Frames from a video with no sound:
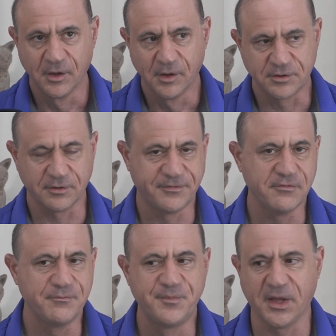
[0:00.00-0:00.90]
So if
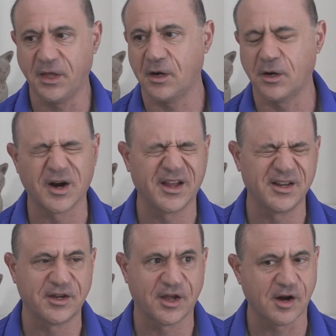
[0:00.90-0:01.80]
you've been an
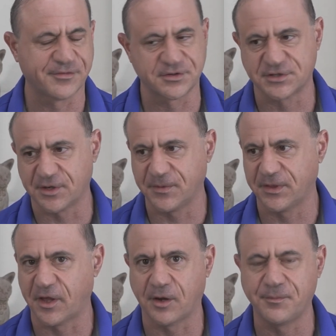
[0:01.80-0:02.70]
architect, for someone
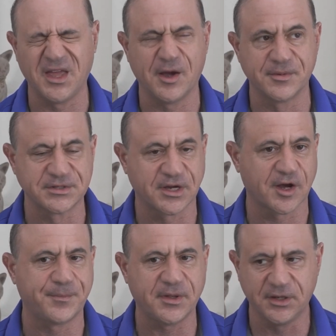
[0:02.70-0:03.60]
like me, it was a
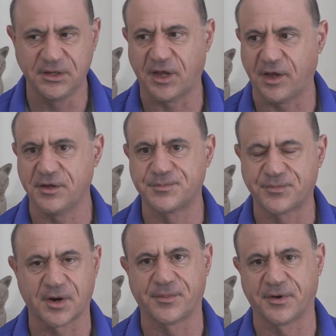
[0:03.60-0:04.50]
couple of days
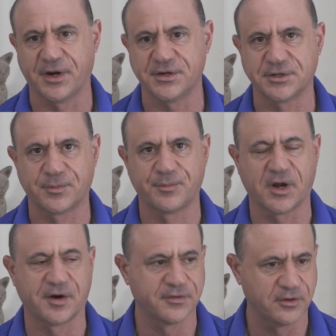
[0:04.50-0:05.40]
preparation to
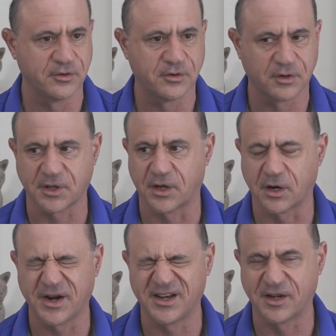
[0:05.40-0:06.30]
prepare for the Google Cloud
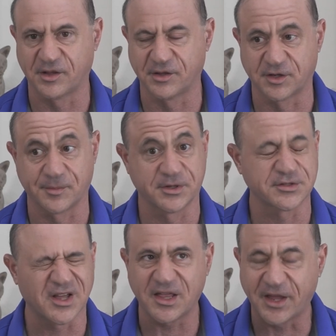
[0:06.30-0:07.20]
Architect exam because
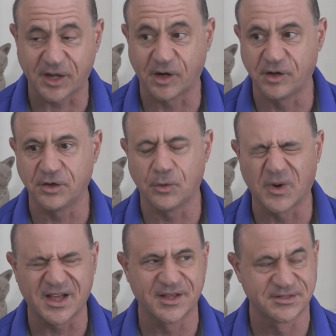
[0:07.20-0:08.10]
all I had to do
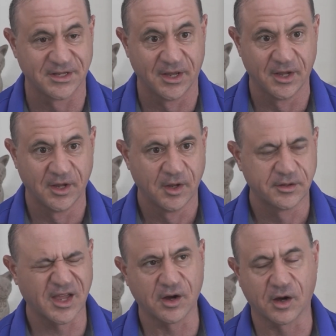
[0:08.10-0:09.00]
was
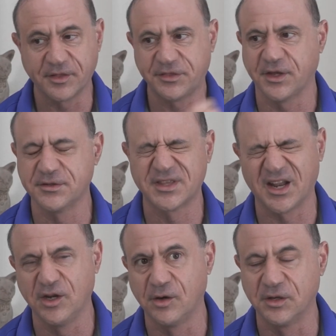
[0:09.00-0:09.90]
take all the things that
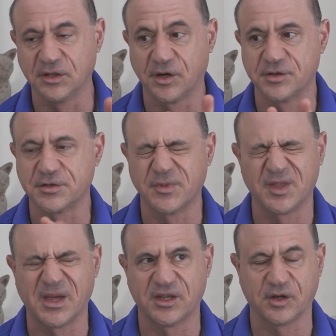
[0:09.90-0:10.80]
I knew and learn some of the
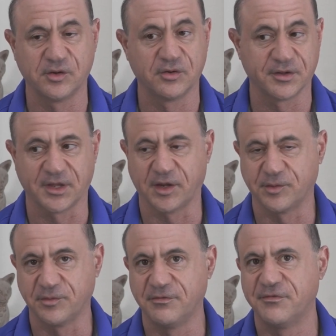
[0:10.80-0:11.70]
basic Google things.
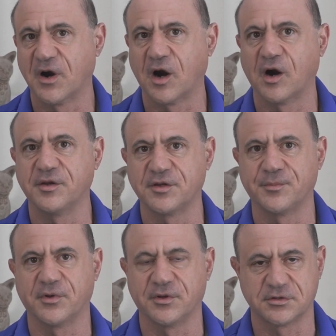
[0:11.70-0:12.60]
It was very
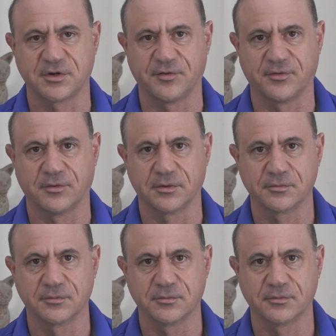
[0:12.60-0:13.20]
simple and straightforward.